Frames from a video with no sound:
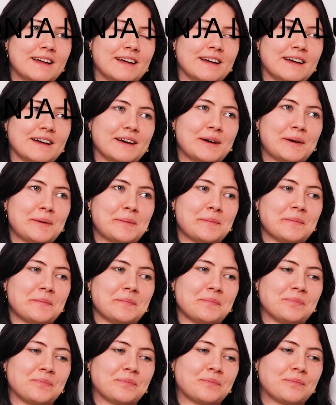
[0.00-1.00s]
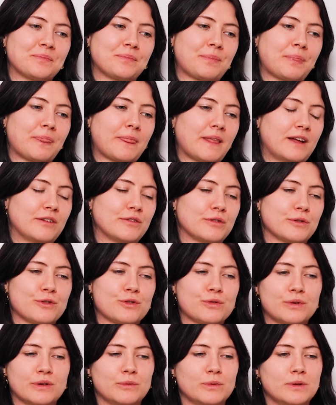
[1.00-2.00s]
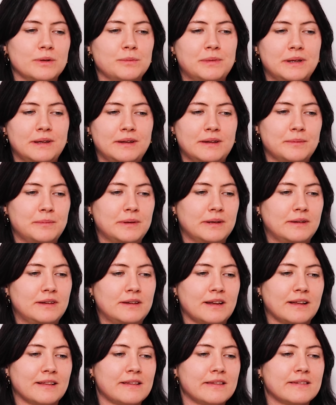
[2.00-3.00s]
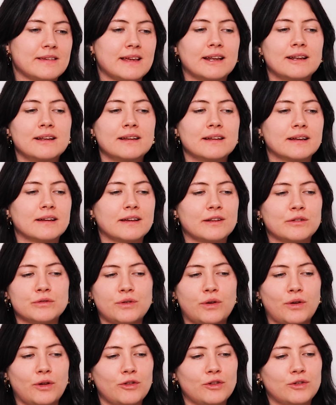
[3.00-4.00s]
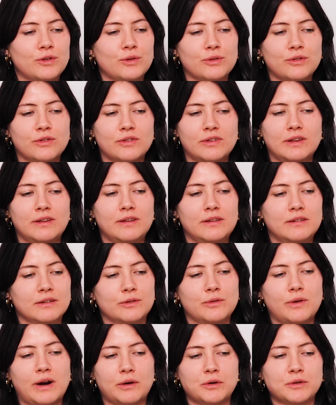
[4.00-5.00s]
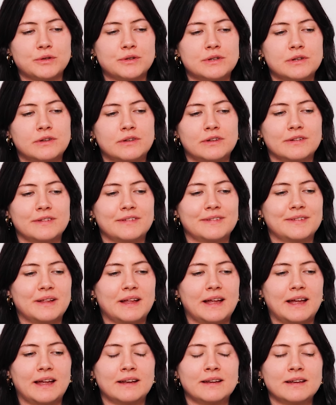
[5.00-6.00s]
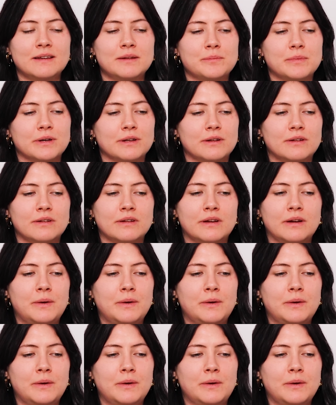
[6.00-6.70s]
And for sure it will be a bit unsettling at first to see the ground end, but